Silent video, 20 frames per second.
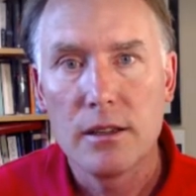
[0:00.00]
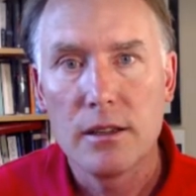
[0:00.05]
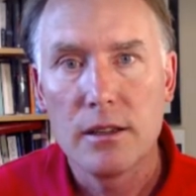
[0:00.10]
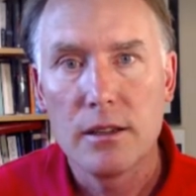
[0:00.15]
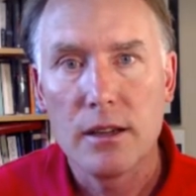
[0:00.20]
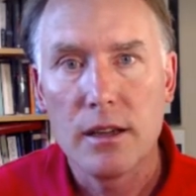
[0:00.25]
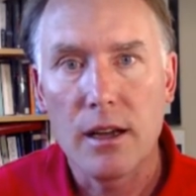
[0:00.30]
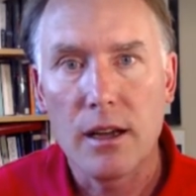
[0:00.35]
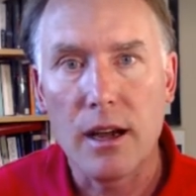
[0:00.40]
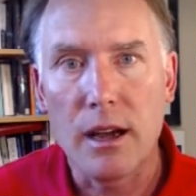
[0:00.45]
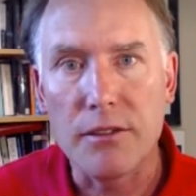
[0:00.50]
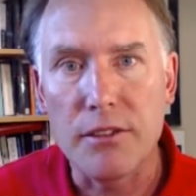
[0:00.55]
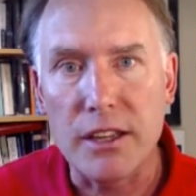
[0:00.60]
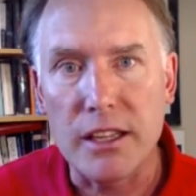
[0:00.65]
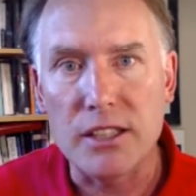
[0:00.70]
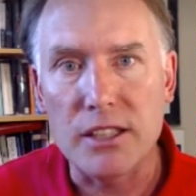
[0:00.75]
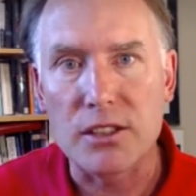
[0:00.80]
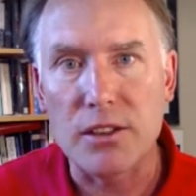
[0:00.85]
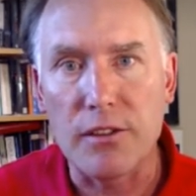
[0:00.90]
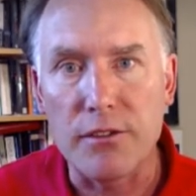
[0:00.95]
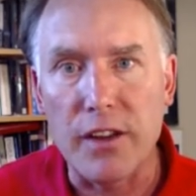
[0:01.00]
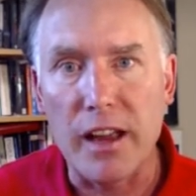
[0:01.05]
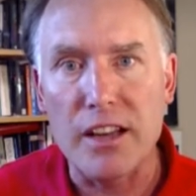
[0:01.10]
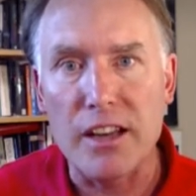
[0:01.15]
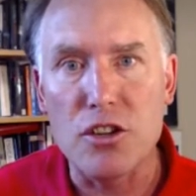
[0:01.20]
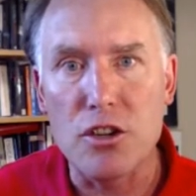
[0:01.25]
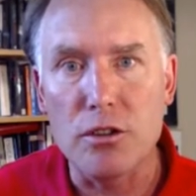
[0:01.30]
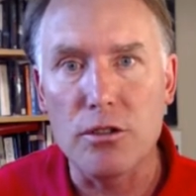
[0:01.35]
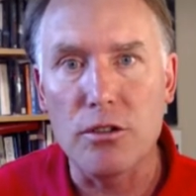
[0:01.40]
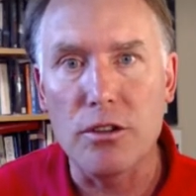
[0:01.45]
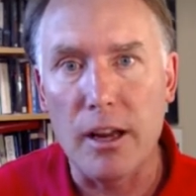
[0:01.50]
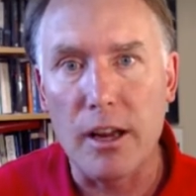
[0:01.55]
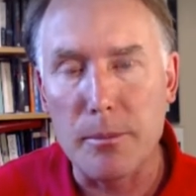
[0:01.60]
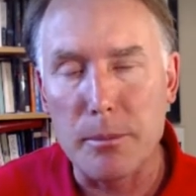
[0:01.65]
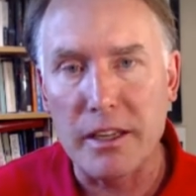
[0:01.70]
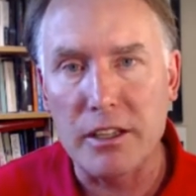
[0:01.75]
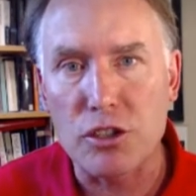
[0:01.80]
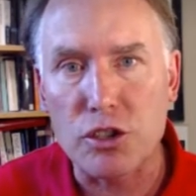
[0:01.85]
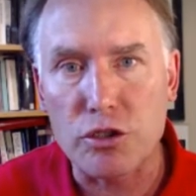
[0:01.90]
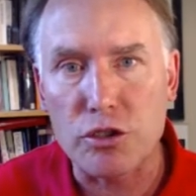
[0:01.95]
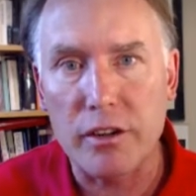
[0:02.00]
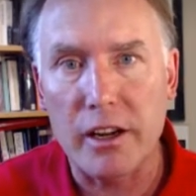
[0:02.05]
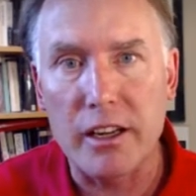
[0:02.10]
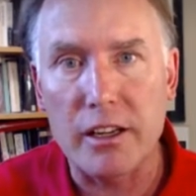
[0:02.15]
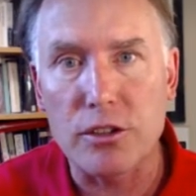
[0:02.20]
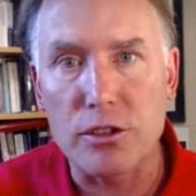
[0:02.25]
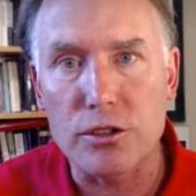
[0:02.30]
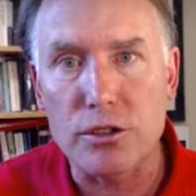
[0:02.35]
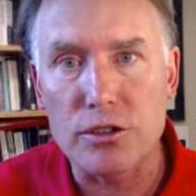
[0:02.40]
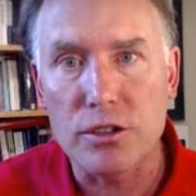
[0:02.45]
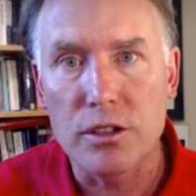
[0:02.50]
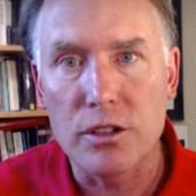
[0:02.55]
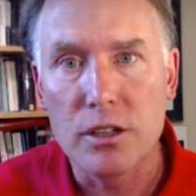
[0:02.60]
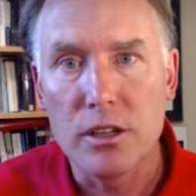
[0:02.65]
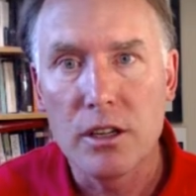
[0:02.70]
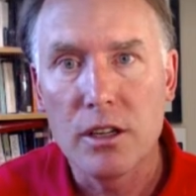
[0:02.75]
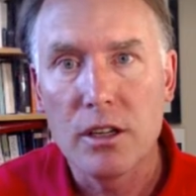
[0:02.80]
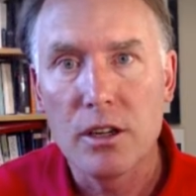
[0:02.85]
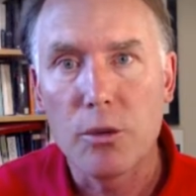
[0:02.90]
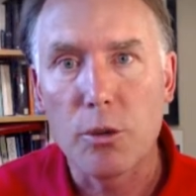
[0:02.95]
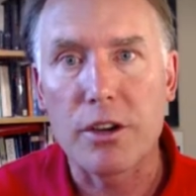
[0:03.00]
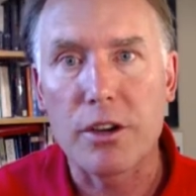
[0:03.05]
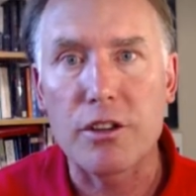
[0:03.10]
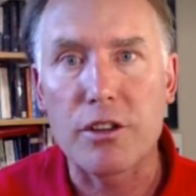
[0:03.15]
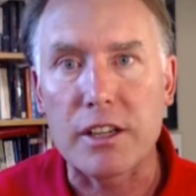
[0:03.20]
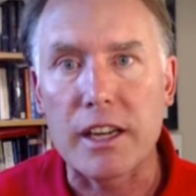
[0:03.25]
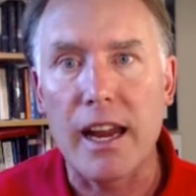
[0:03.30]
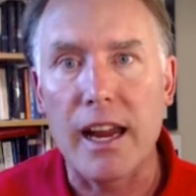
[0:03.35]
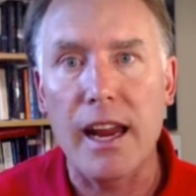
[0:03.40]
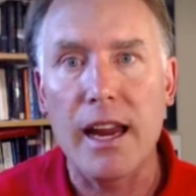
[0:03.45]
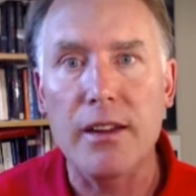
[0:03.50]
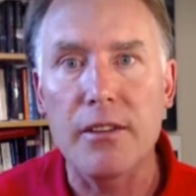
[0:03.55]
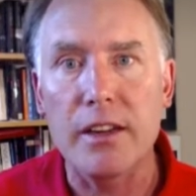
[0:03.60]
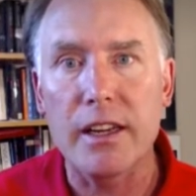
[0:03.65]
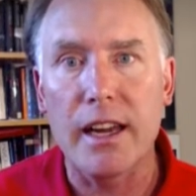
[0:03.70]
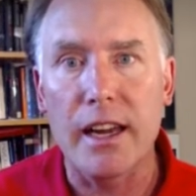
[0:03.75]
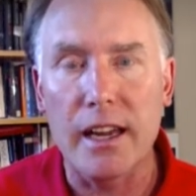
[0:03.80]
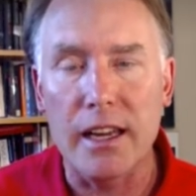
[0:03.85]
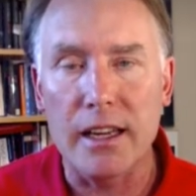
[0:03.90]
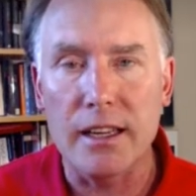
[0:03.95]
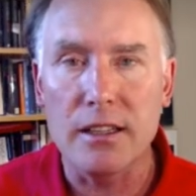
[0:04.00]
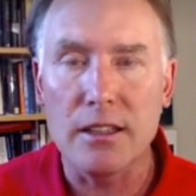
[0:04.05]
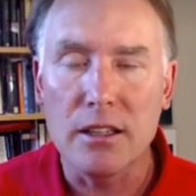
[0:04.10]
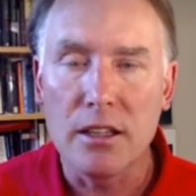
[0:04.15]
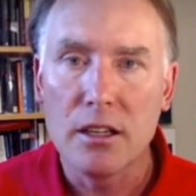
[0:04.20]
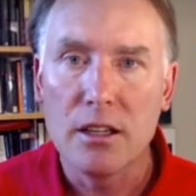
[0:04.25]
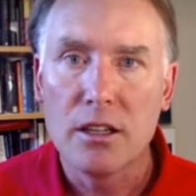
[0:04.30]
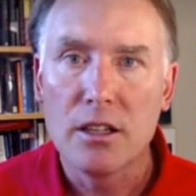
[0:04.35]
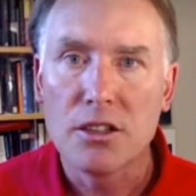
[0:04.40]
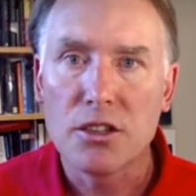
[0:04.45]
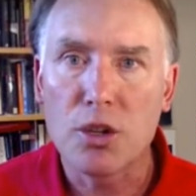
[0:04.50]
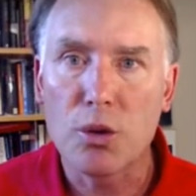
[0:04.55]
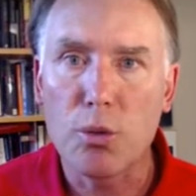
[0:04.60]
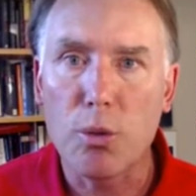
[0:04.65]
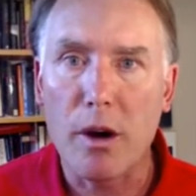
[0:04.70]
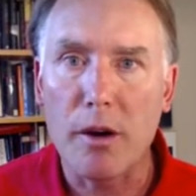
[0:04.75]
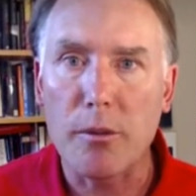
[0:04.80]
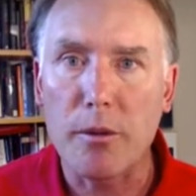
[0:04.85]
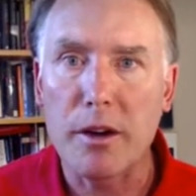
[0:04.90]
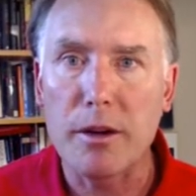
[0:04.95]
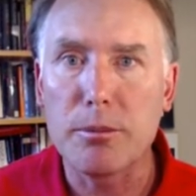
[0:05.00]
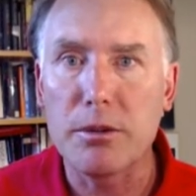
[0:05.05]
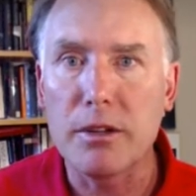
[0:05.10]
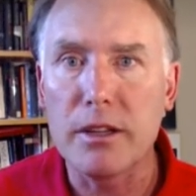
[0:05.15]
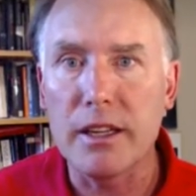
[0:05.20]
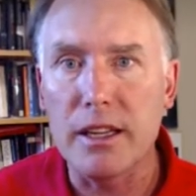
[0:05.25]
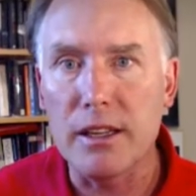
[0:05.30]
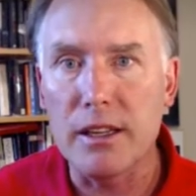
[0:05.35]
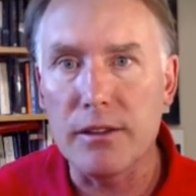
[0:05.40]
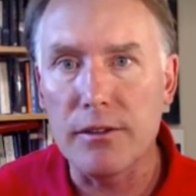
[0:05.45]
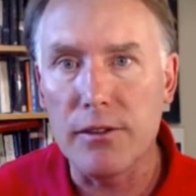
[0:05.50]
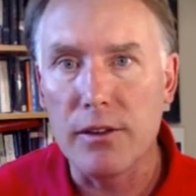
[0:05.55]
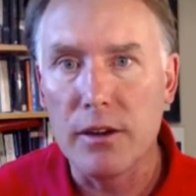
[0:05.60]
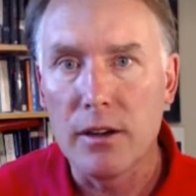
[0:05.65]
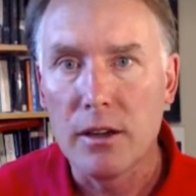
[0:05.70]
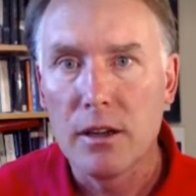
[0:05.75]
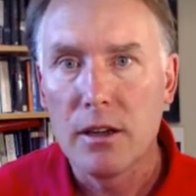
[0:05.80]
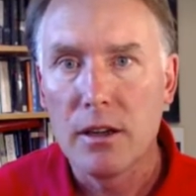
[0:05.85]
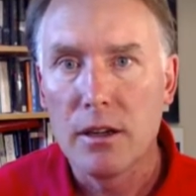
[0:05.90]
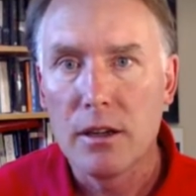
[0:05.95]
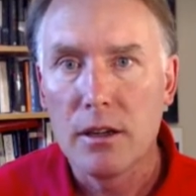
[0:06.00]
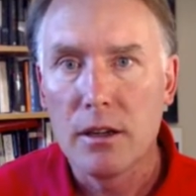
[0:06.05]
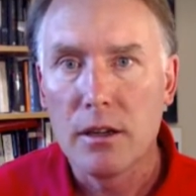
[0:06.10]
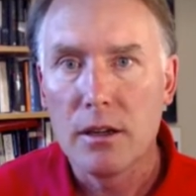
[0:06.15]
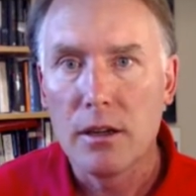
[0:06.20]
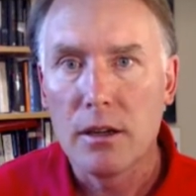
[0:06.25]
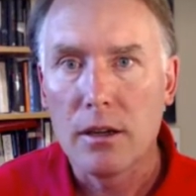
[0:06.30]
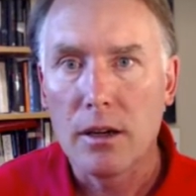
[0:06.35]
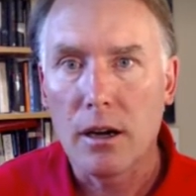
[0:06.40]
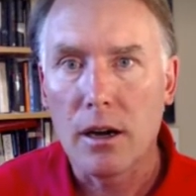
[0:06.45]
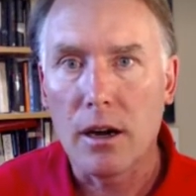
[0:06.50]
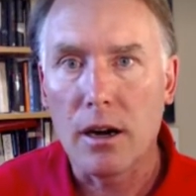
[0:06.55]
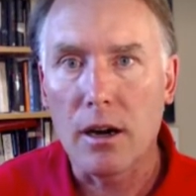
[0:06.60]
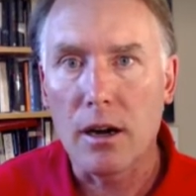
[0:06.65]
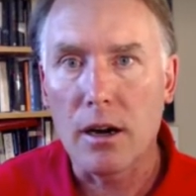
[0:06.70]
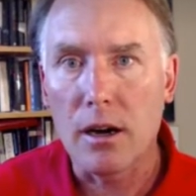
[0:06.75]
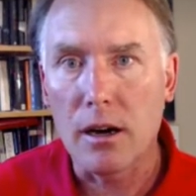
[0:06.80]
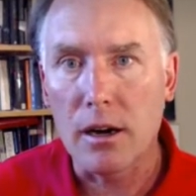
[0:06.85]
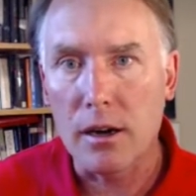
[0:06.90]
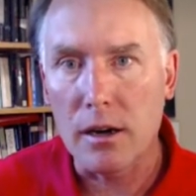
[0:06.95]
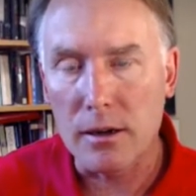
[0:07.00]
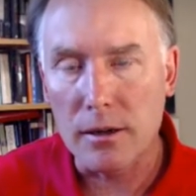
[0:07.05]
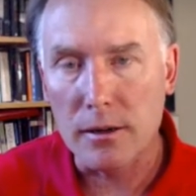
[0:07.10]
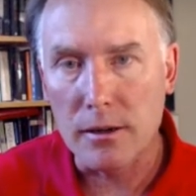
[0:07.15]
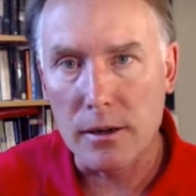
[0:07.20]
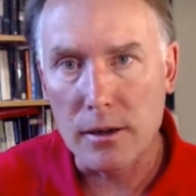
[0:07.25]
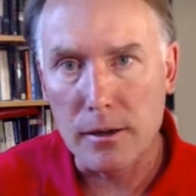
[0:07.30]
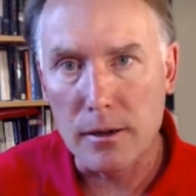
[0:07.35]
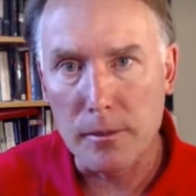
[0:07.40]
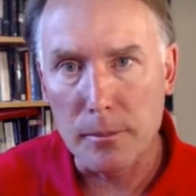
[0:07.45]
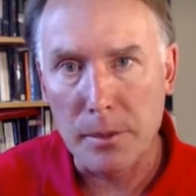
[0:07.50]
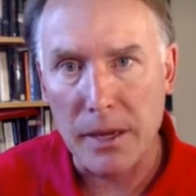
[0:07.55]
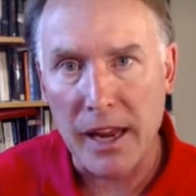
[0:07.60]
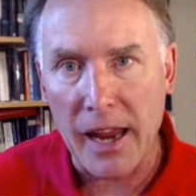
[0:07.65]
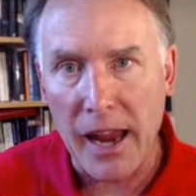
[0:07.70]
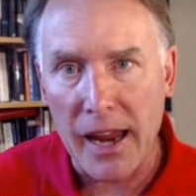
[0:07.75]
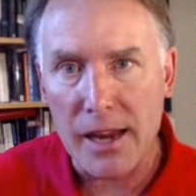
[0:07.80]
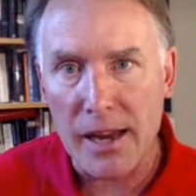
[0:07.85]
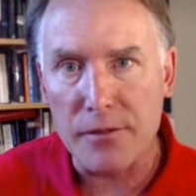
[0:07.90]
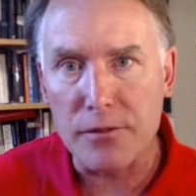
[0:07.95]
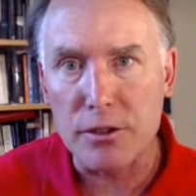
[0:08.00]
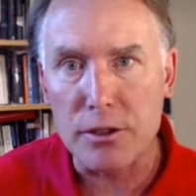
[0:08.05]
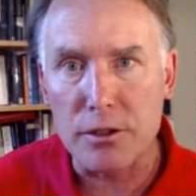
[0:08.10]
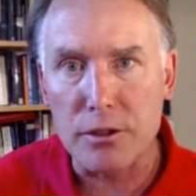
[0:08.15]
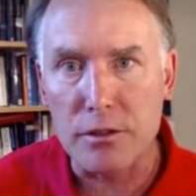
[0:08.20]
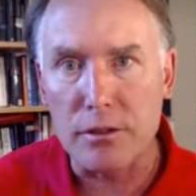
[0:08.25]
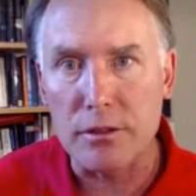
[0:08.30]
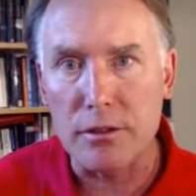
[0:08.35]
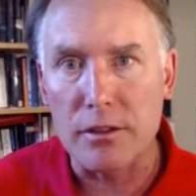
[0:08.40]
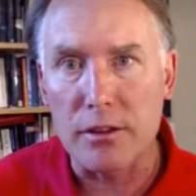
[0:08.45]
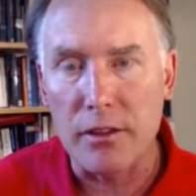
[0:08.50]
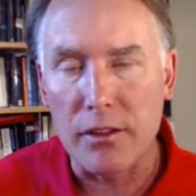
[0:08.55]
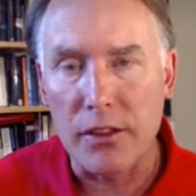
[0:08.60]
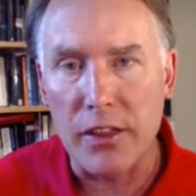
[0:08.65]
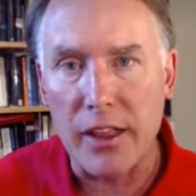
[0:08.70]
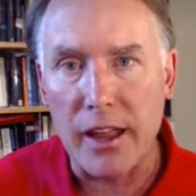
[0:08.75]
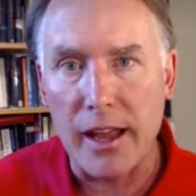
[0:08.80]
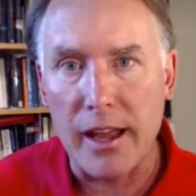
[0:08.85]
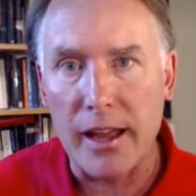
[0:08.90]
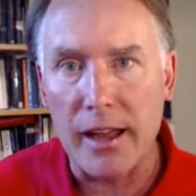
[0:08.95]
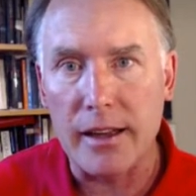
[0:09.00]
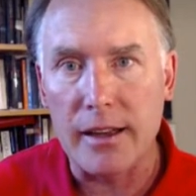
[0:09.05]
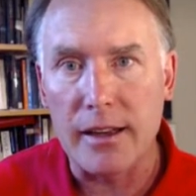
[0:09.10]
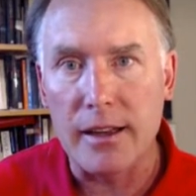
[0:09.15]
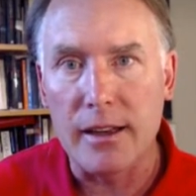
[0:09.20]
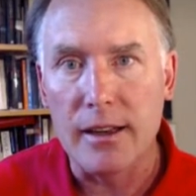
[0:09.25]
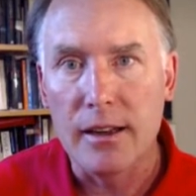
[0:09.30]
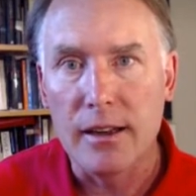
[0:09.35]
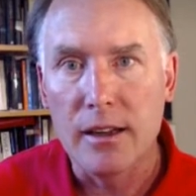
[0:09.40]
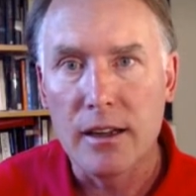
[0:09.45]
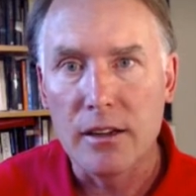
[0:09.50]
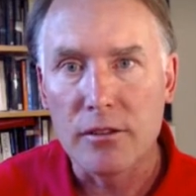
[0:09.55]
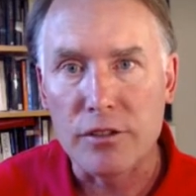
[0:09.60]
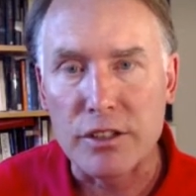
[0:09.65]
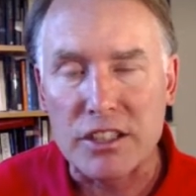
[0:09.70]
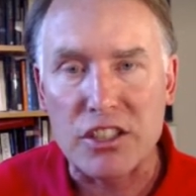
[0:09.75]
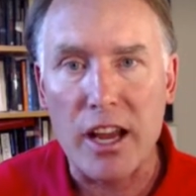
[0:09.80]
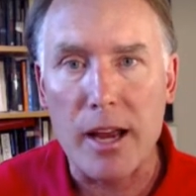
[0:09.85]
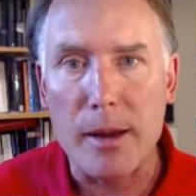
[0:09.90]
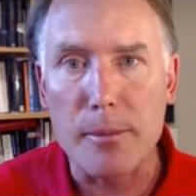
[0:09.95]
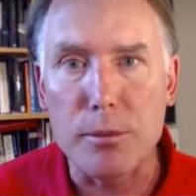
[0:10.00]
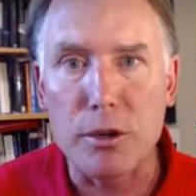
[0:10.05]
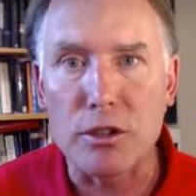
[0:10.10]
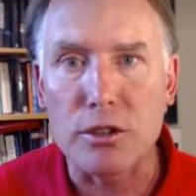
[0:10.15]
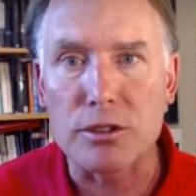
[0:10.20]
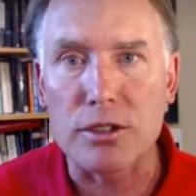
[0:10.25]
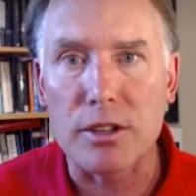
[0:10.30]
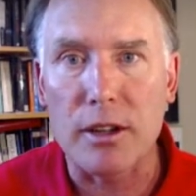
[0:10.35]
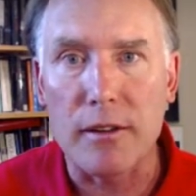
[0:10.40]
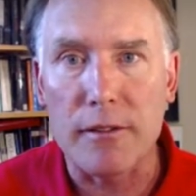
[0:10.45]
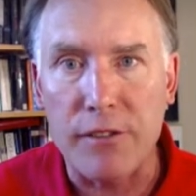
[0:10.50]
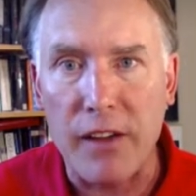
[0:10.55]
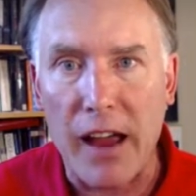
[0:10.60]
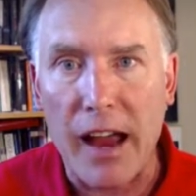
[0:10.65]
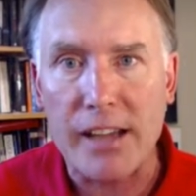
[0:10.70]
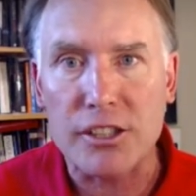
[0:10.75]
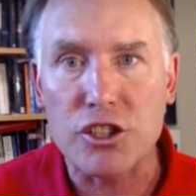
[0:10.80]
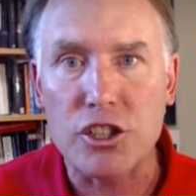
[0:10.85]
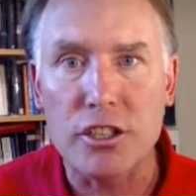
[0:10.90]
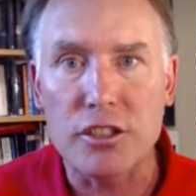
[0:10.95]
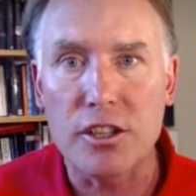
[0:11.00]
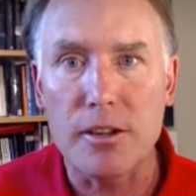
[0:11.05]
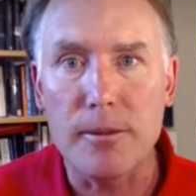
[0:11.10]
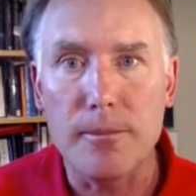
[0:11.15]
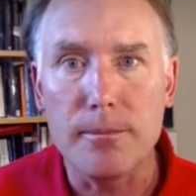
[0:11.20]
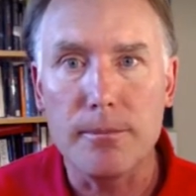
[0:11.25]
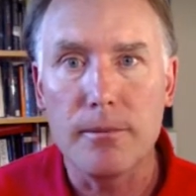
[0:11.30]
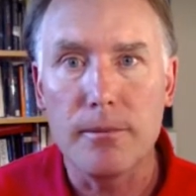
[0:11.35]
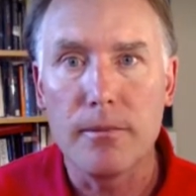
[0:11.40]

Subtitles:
of these venue administrators, where they're caving in to what we believe are behavior that resembles fascism,